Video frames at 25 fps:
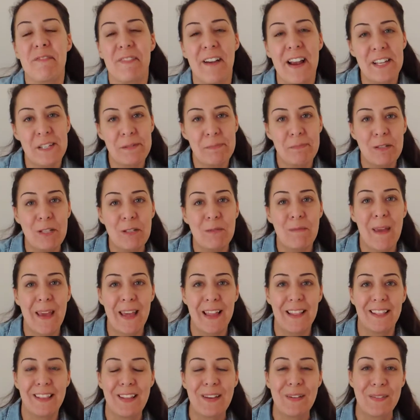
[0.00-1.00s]
Fresh
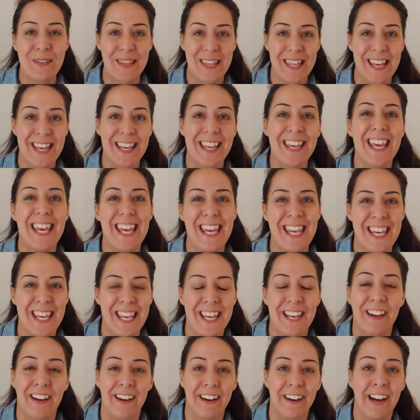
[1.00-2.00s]
Blooming Clothing
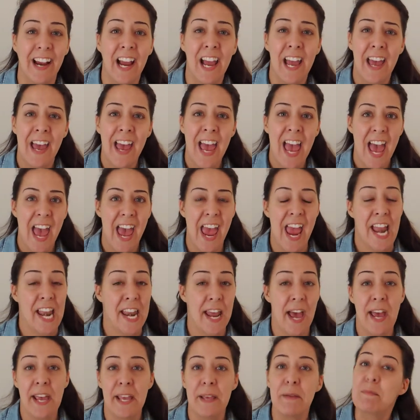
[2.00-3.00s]
here,
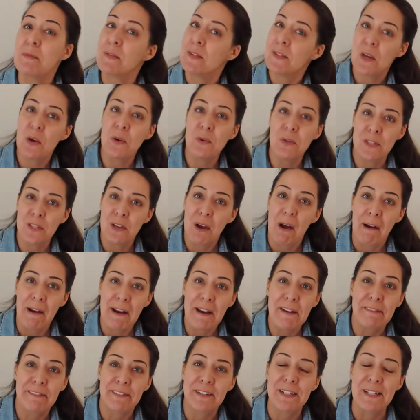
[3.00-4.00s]
and I am so
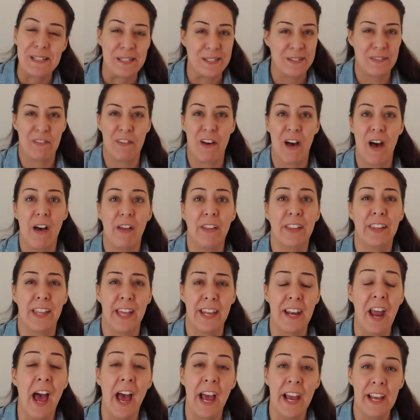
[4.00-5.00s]
sorry first of all
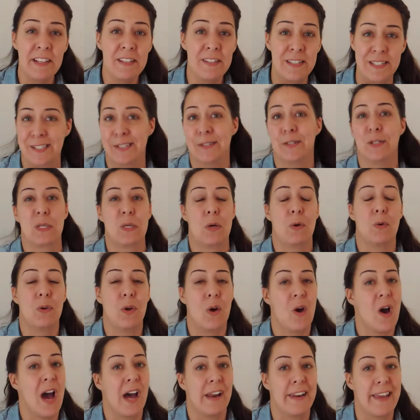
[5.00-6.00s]
that I still don't
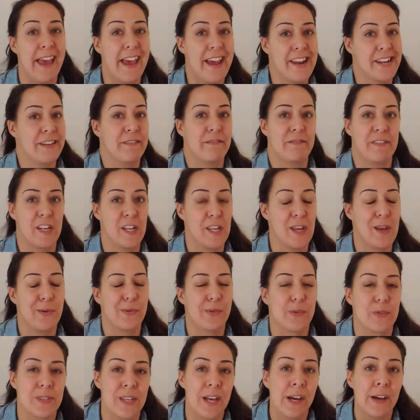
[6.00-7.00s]
know how to edit
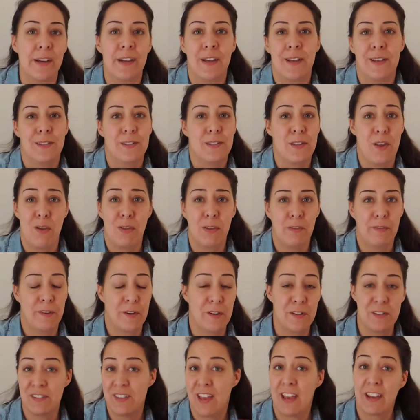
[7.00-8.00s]
videos. So the
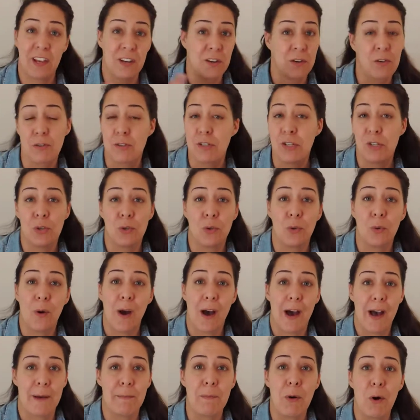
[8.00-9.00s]
first second or
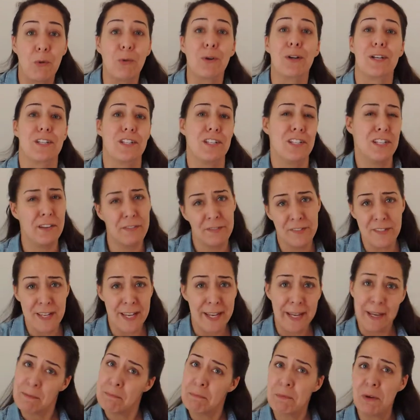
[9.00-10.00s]
two I'm always
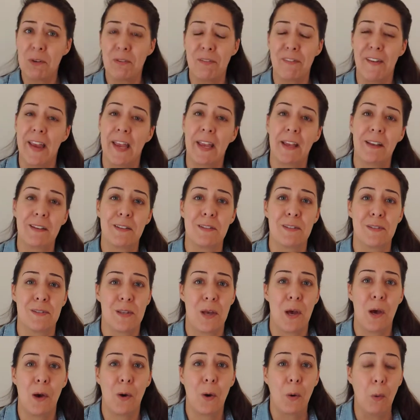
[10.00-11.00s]
shifting and moving,
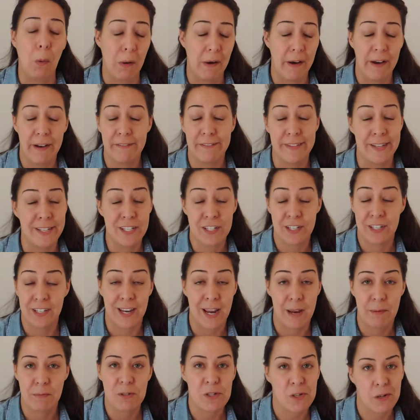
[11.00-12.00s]
so
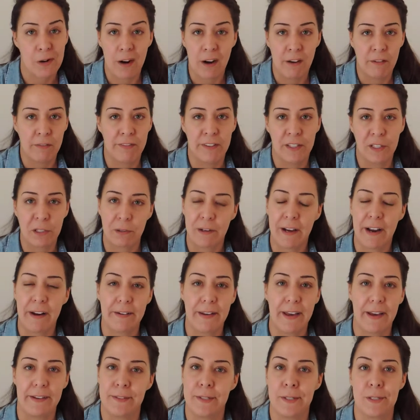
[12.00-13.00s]
eventually I'm sure I'll figure
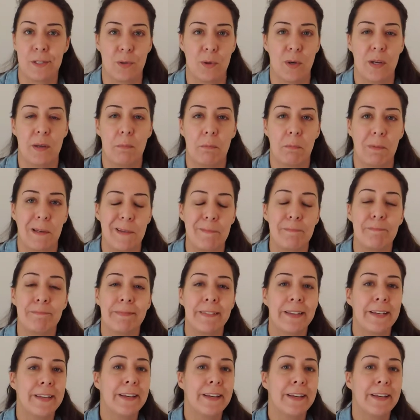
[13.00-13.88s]
out how to do it, but